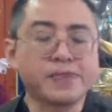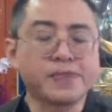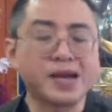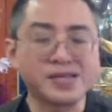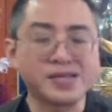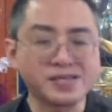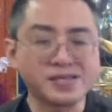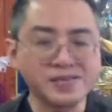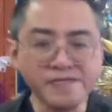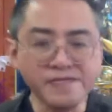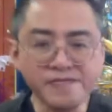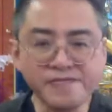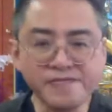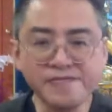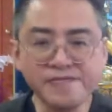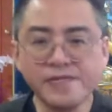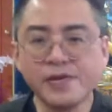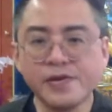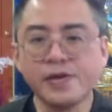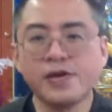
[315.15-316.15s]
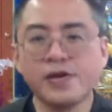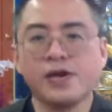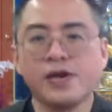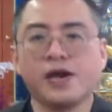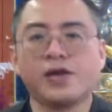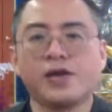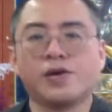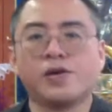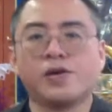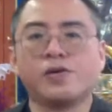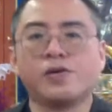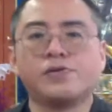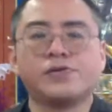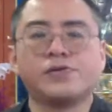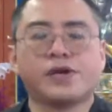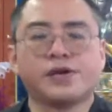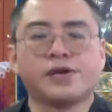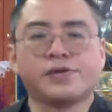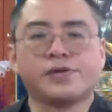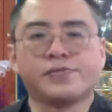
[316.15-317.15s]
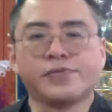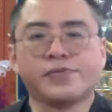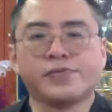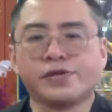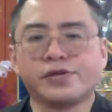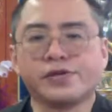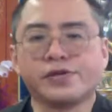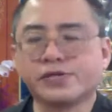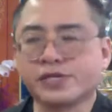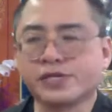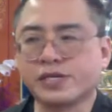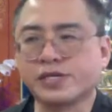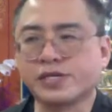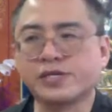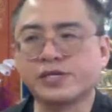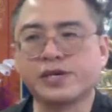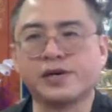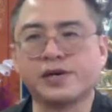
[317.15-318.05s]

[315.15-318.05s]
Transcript: passive at all, and we're not just